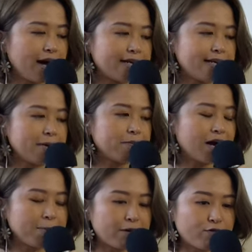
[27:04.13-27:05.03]
I
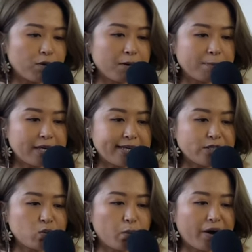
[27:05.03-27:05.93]
am coming from a
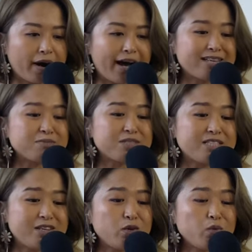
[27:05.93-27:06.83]
place where I am
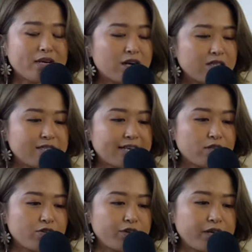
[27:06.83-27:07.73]
still a
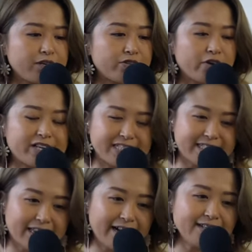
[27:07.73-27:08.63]
content creator on
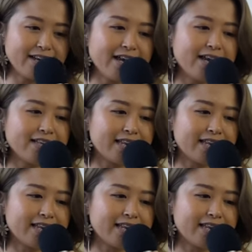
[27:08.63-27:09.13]
the side,